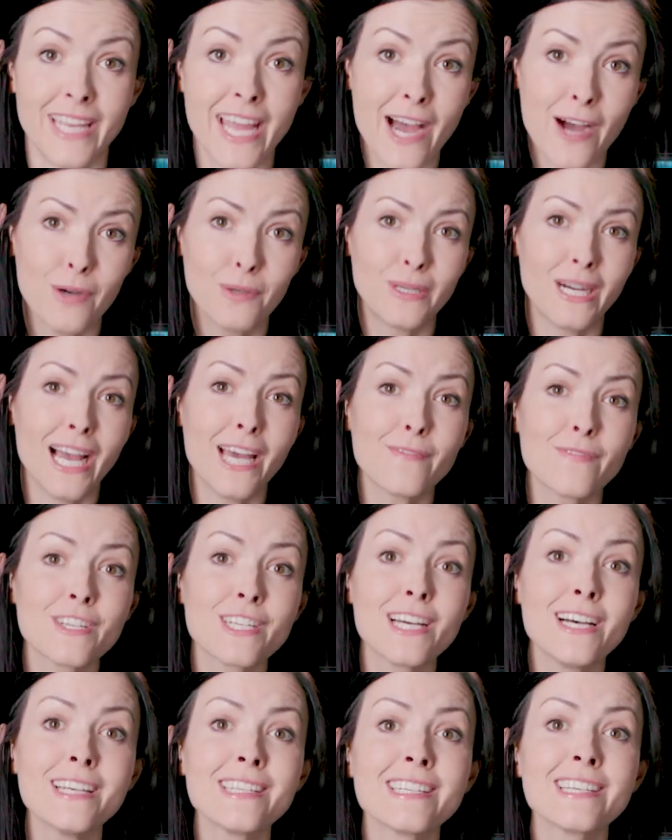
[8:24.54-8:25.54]
Now,
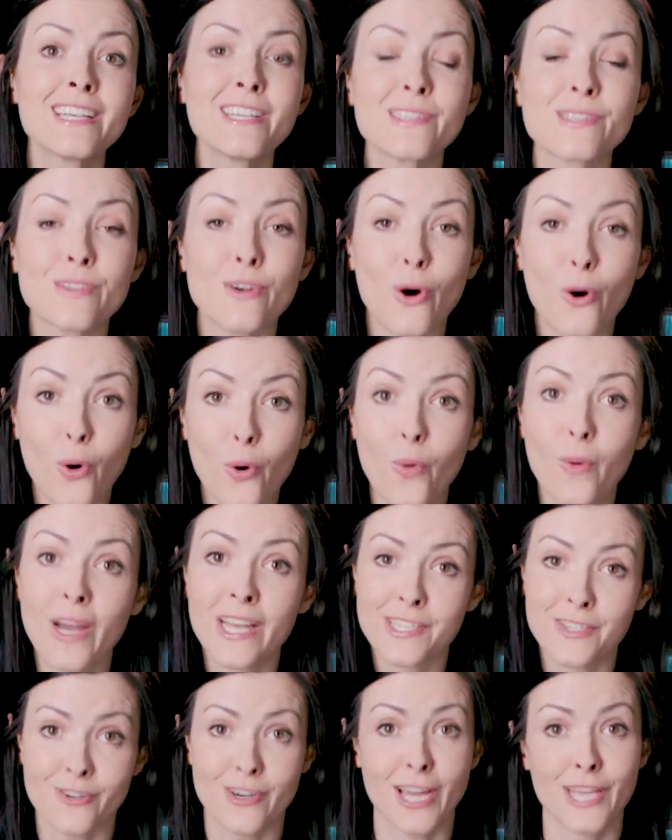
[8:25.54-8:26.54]
advertising has
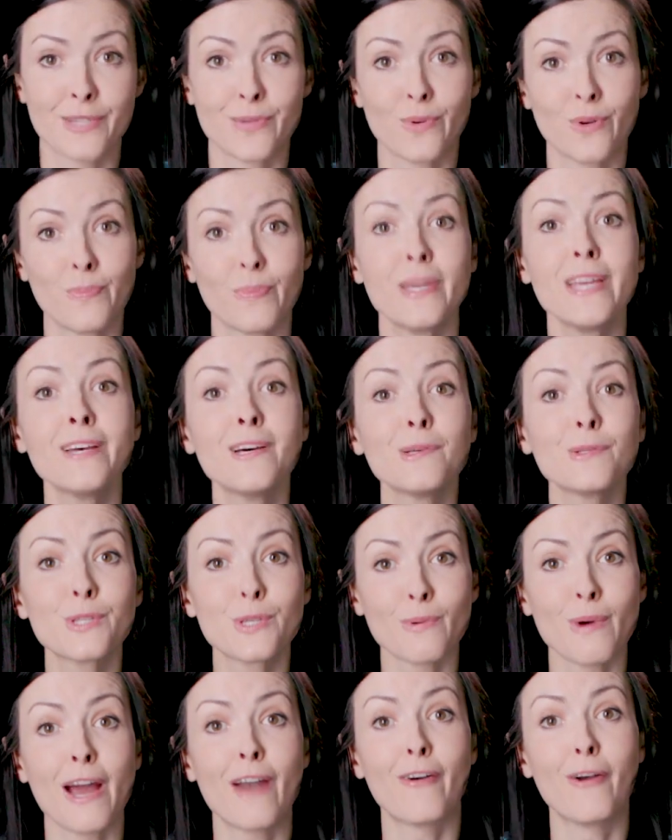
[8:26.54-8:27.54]
always tried to appeal
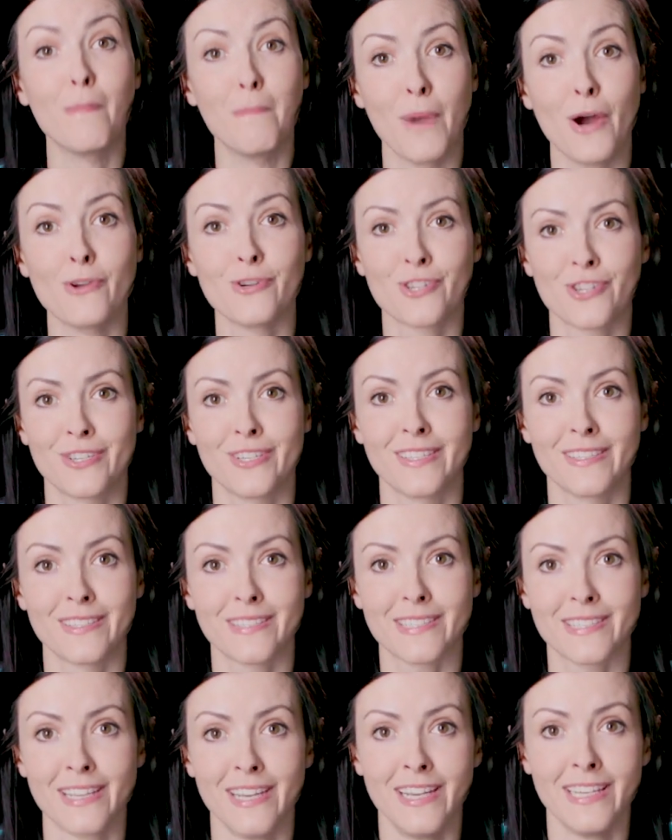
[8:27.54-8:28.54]
to our
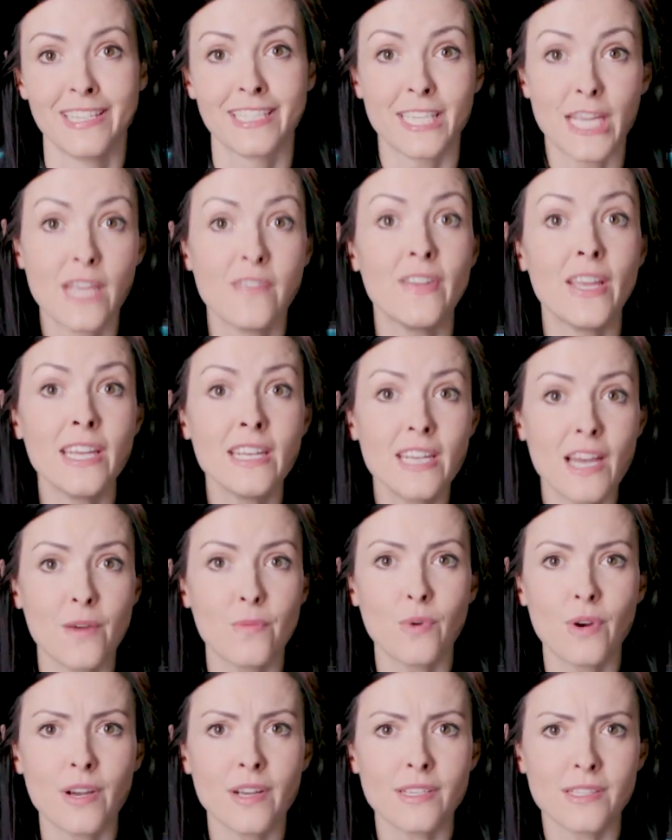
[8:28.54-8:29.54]
emotions. TV
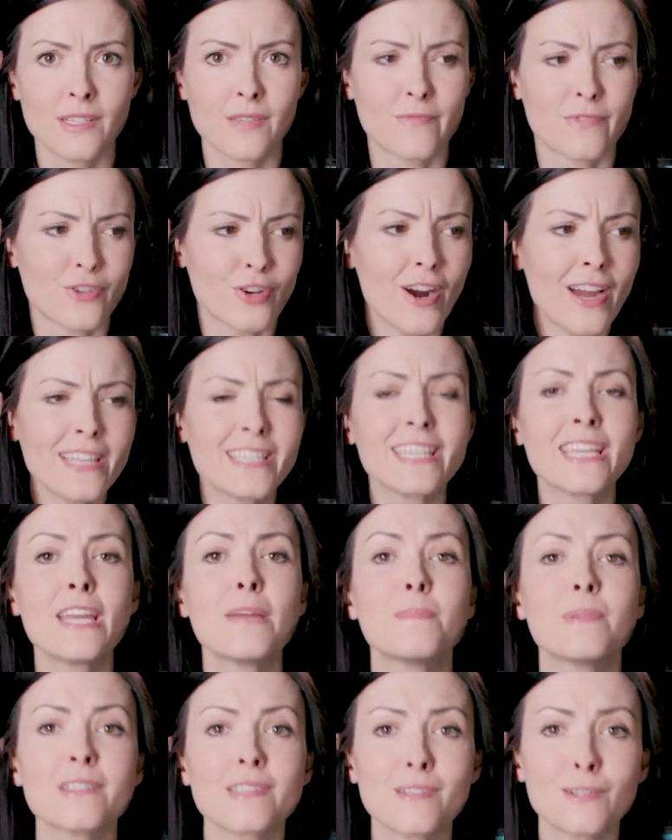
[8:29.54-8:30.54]
networks have tried to
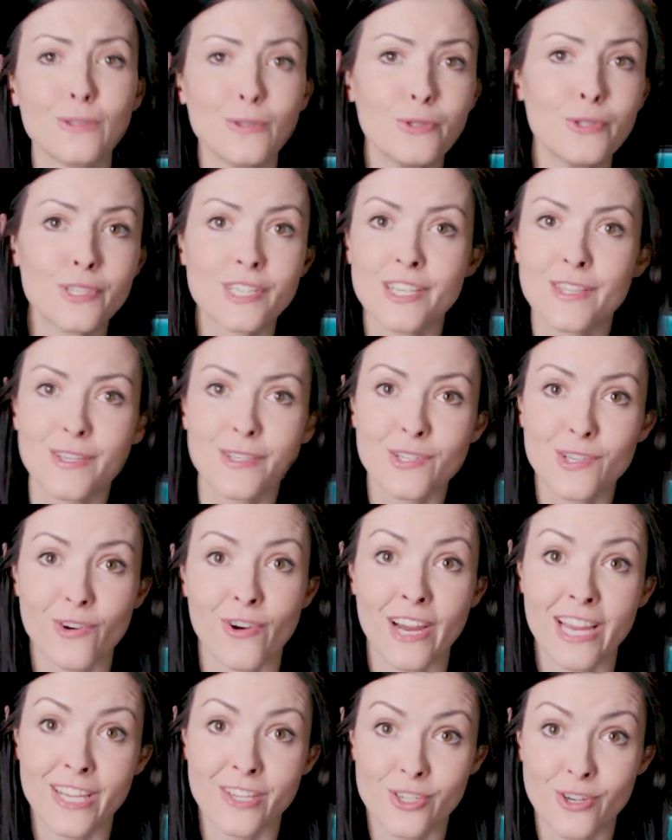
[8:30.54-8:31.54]
keep us glued to the
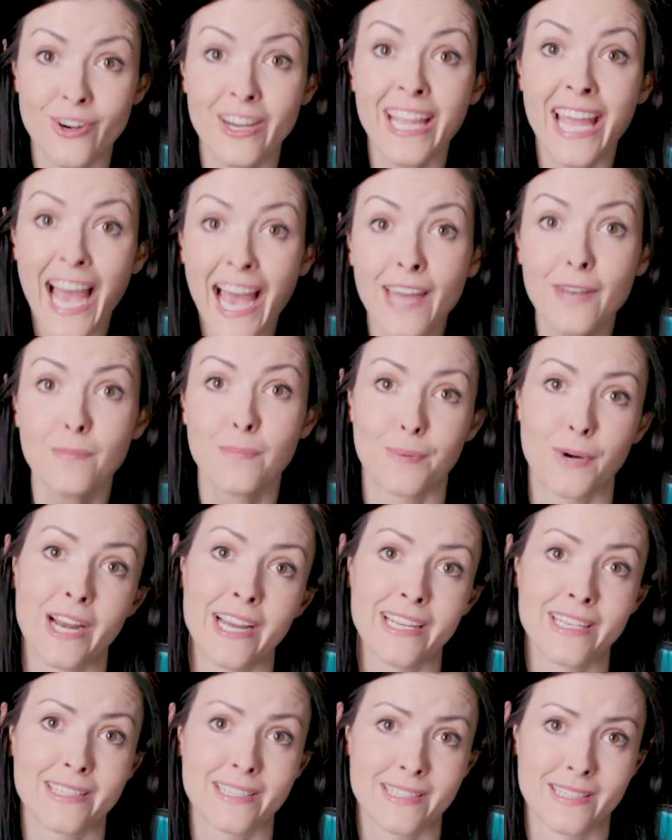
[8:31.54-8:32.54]
screen during ad
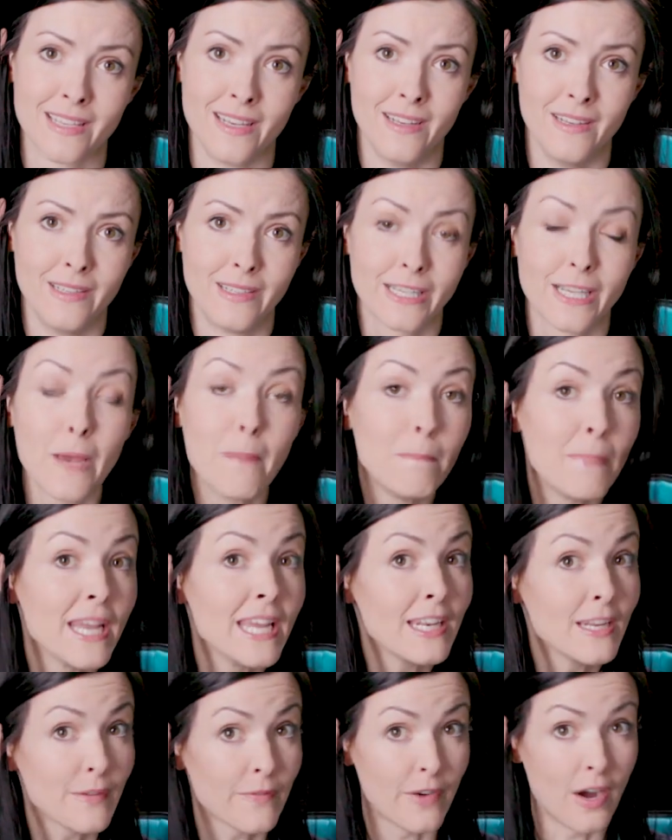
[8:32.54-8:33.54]
breaks.
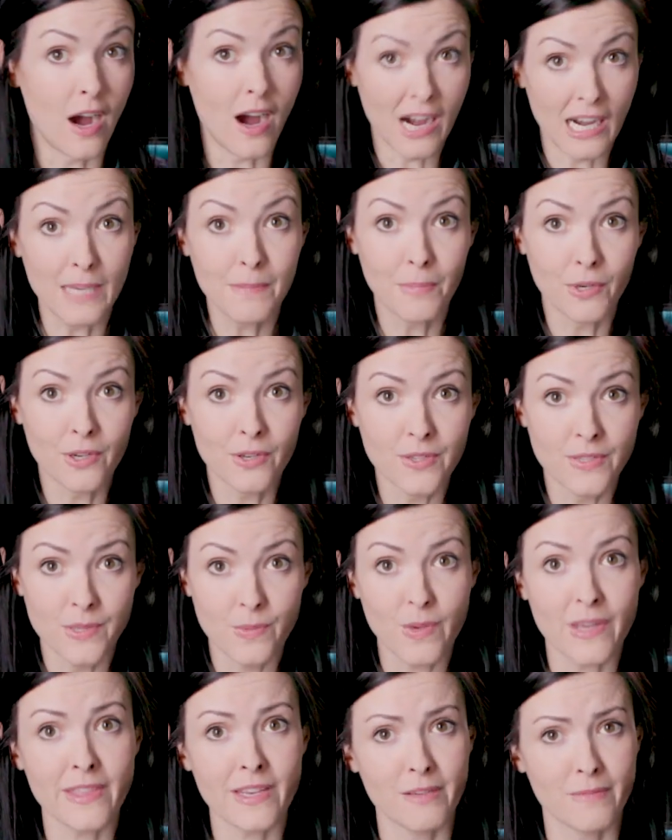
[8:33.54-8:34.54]
Competing for
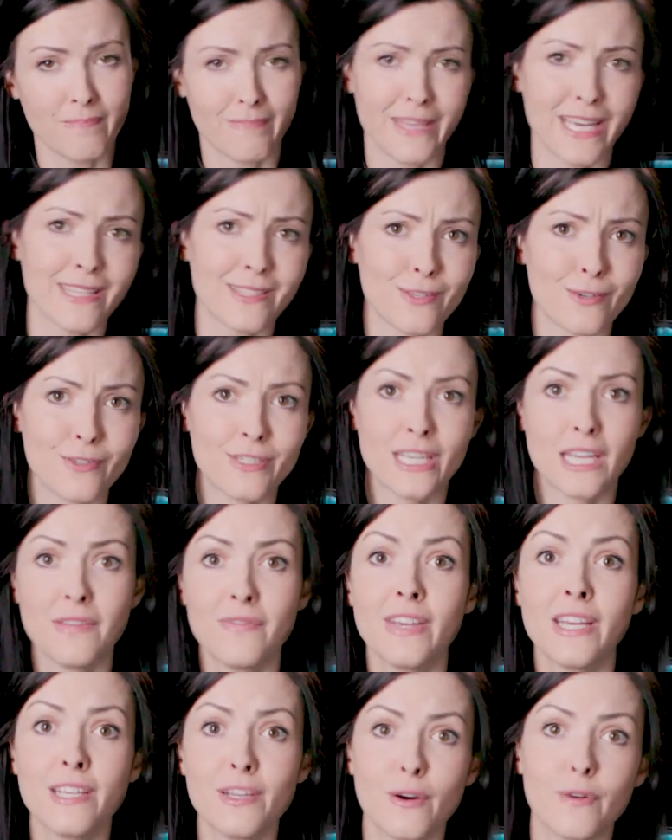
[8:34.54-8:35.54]
eyeballs, whether that's on
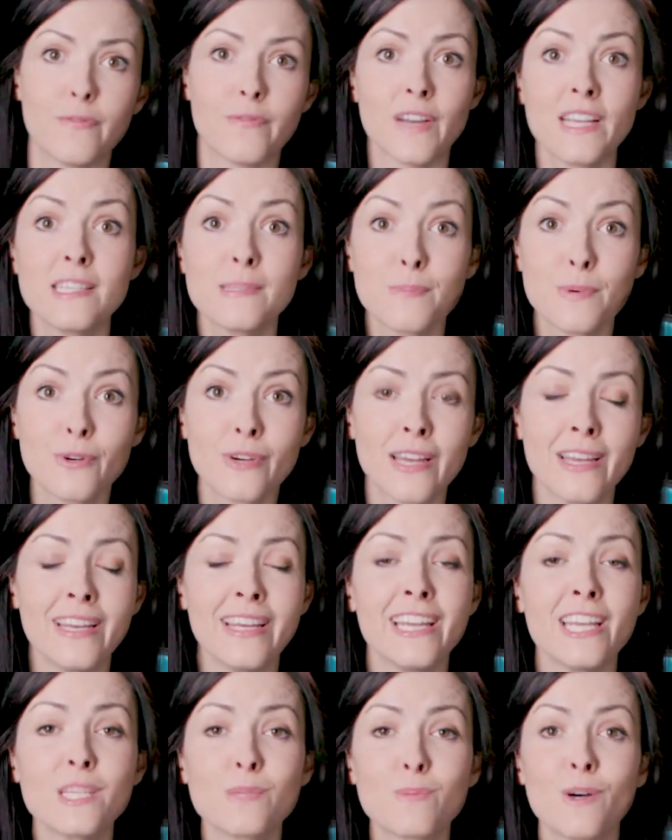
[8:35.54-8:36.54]
TV or Facebook,
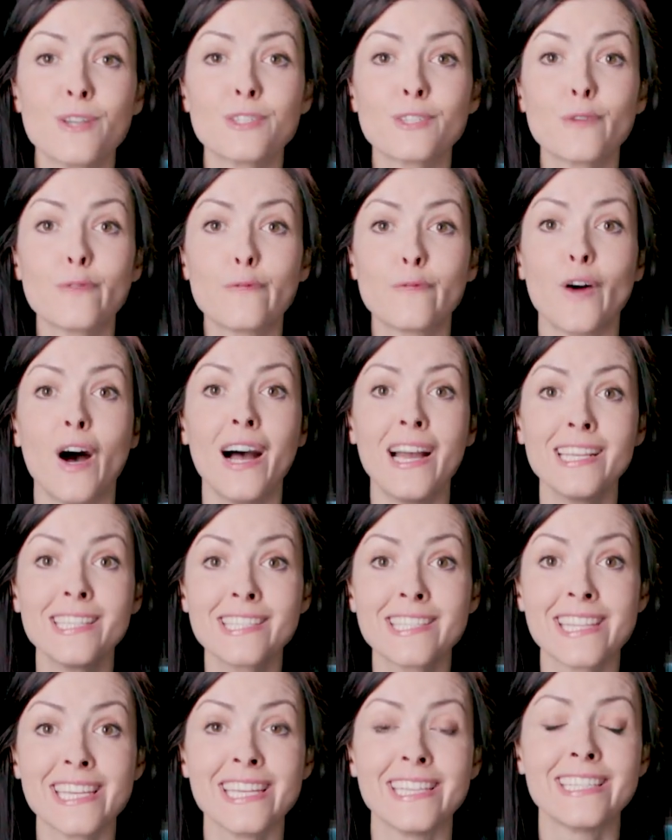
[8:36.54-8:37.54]
is what
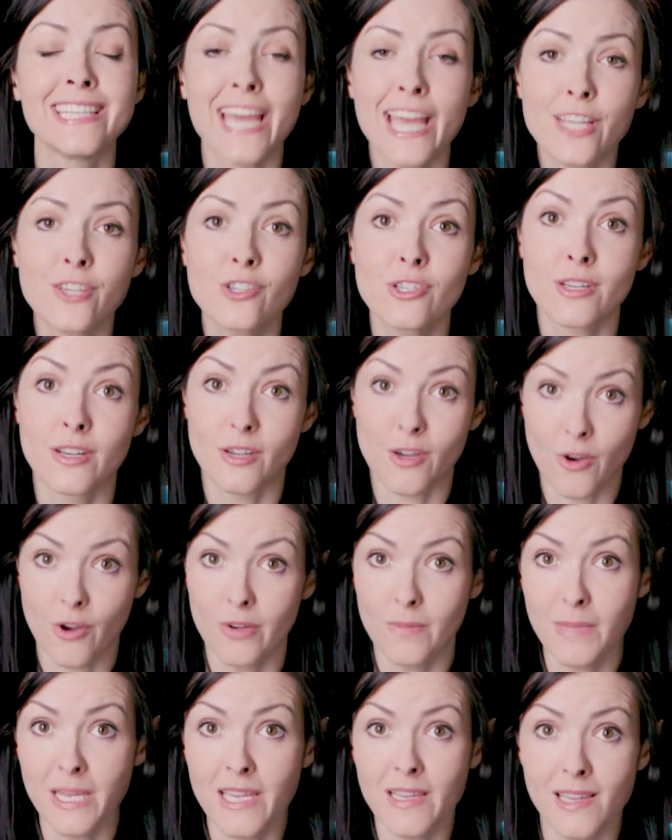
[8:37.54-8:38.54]
defines the attention
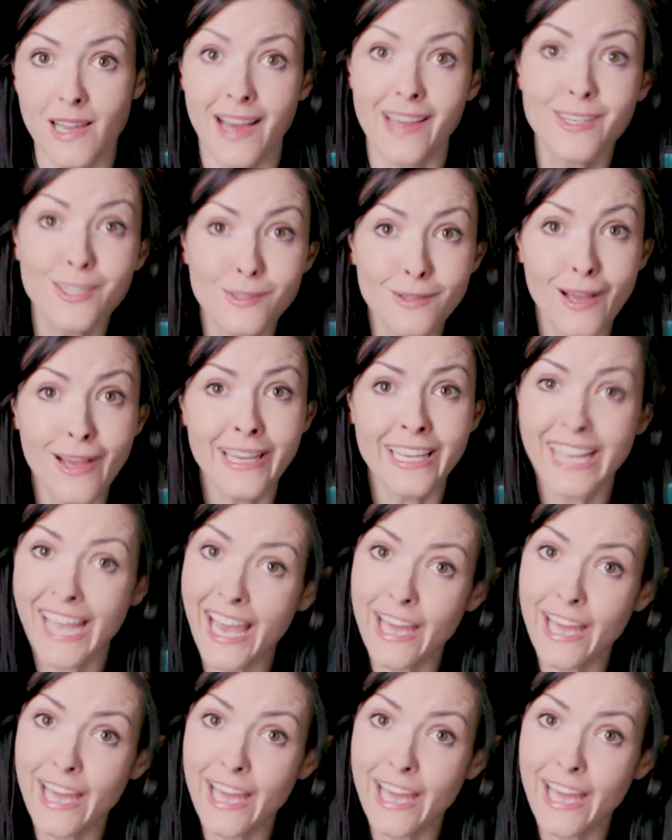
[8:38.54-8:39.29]
economy underlying